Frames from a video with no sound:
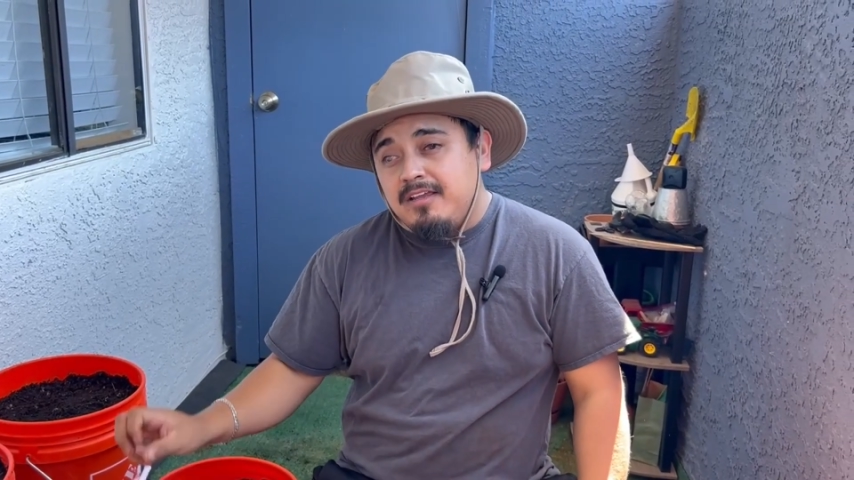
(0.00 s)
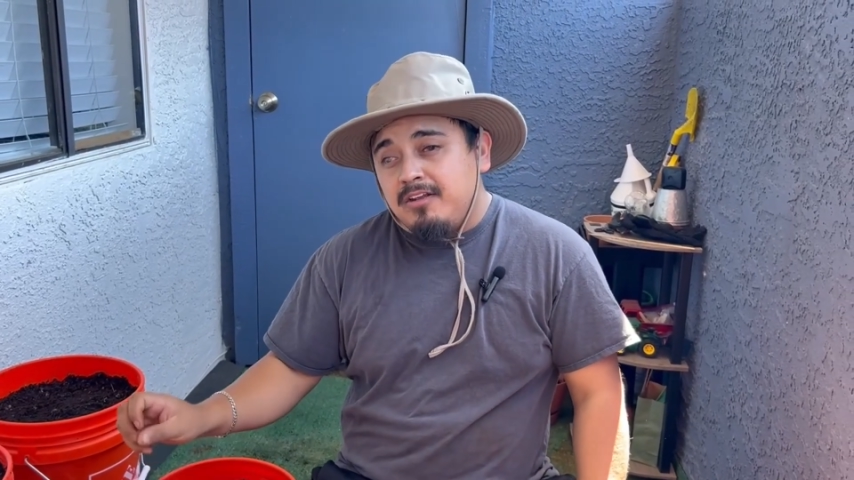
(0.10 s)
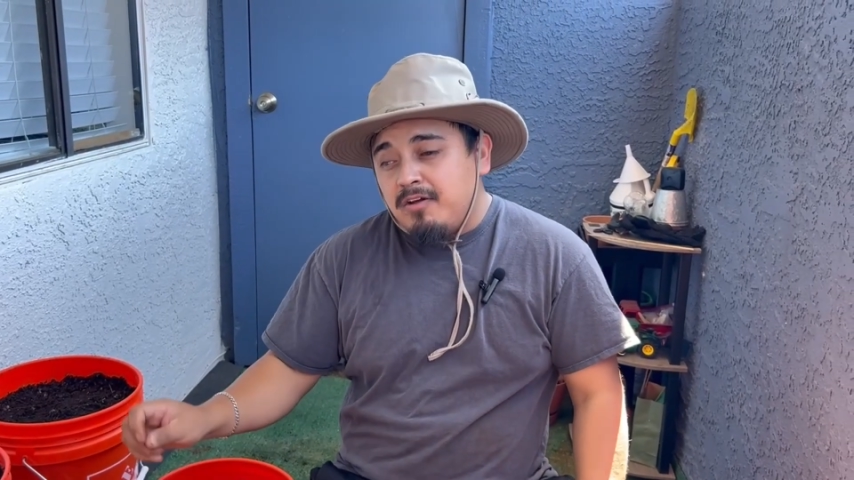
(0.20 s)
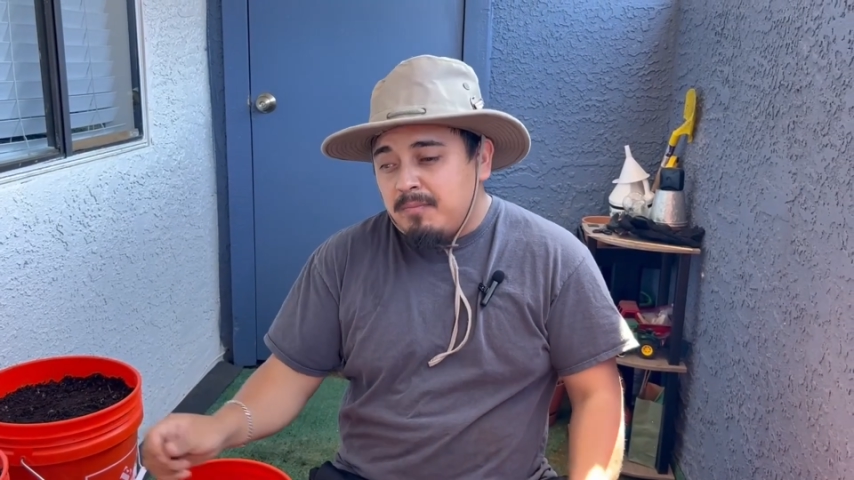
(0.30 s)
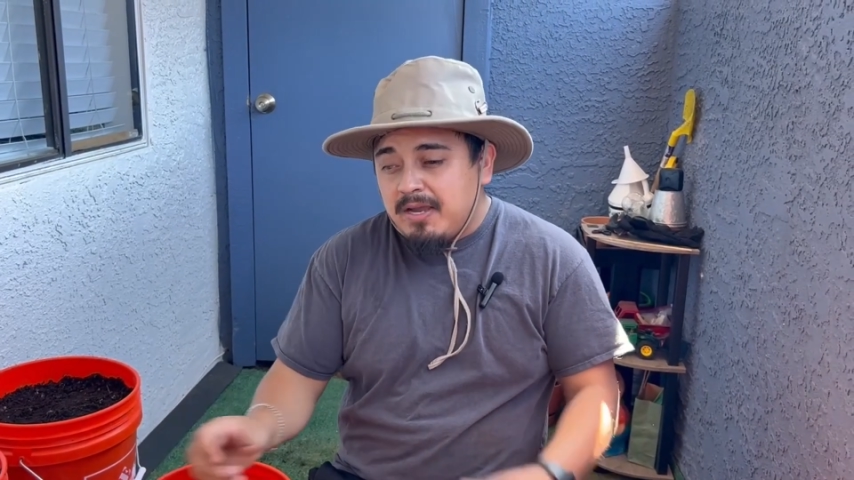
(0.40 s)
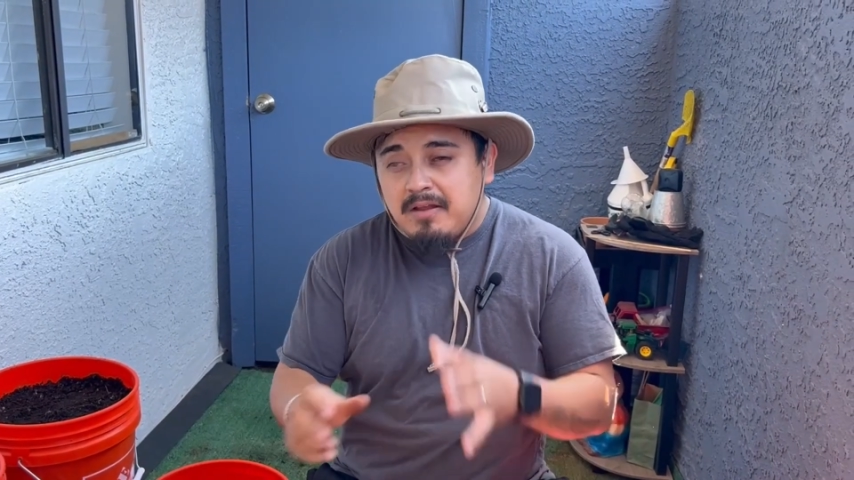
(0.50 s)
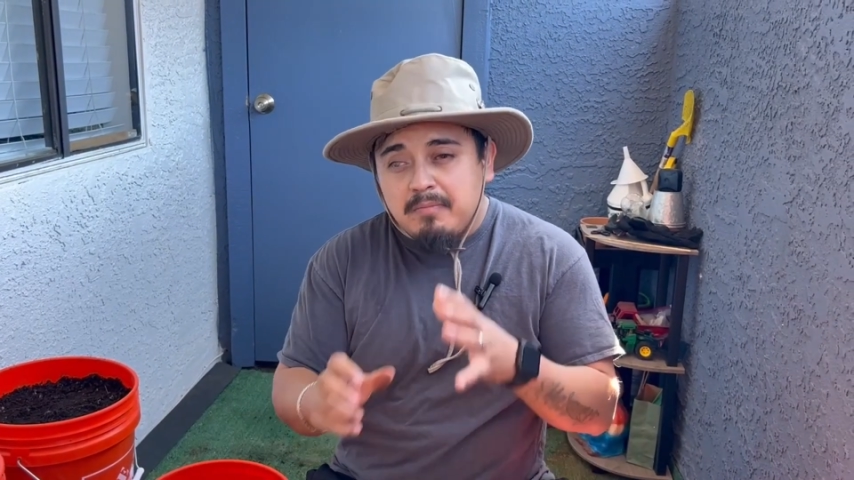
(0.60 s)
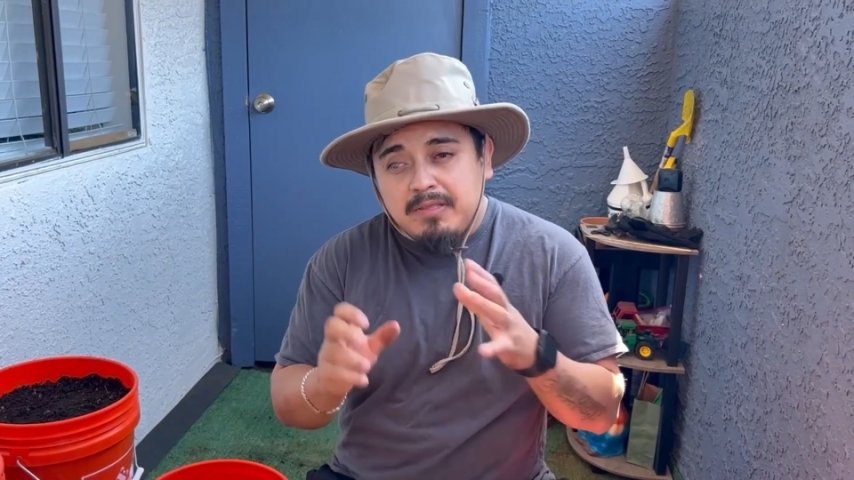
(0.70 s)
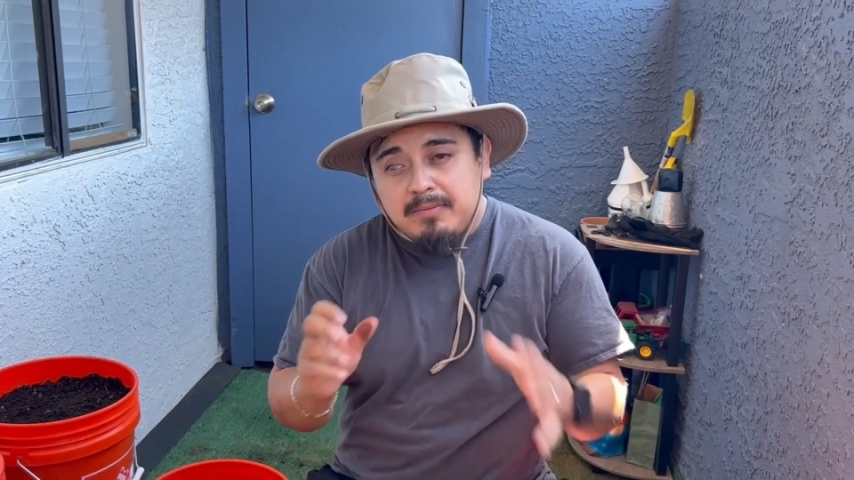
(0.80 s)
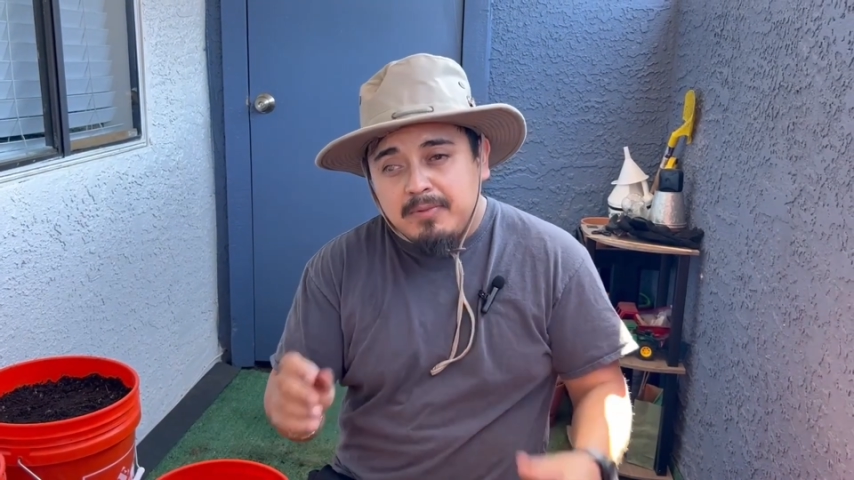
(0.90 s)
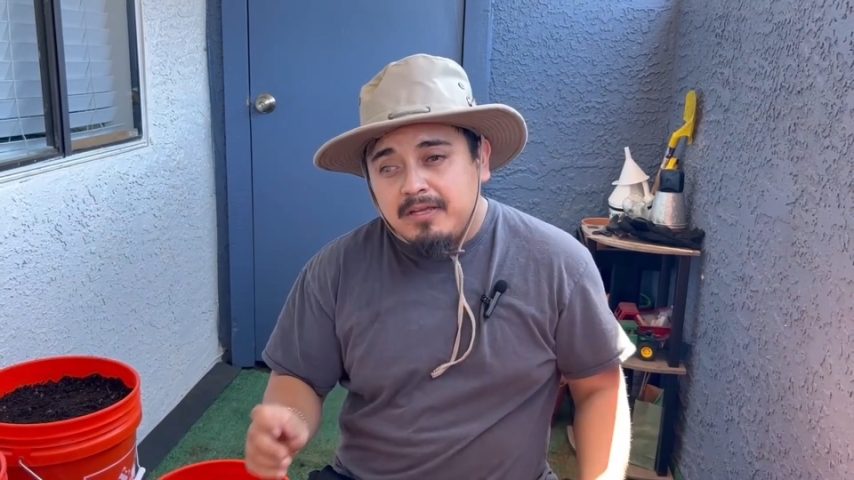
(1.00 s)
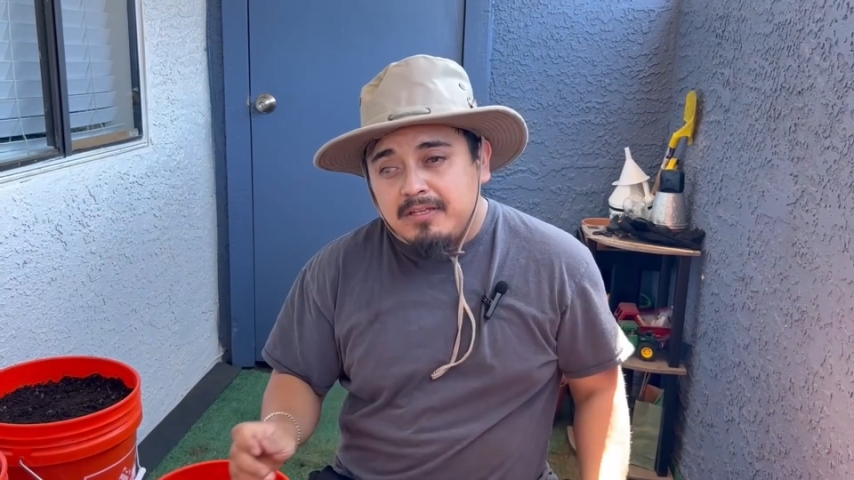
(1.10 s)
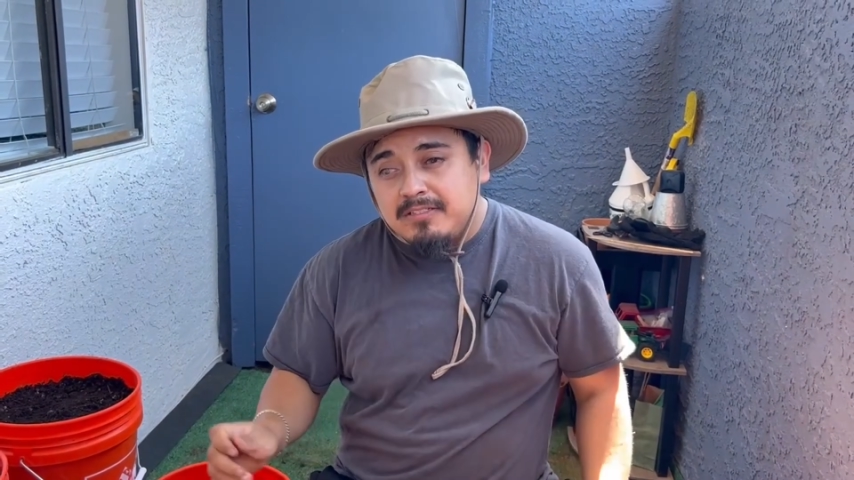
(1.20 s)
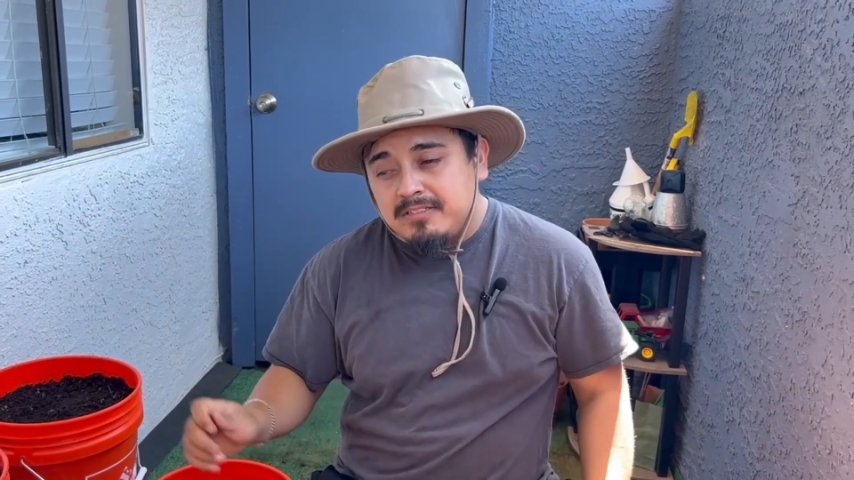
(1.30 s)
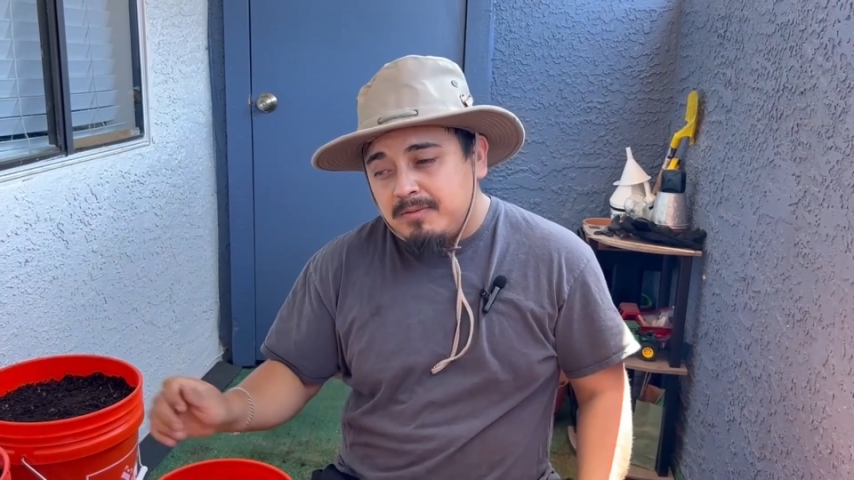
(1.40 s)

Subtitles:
You know, it might not be the biggest,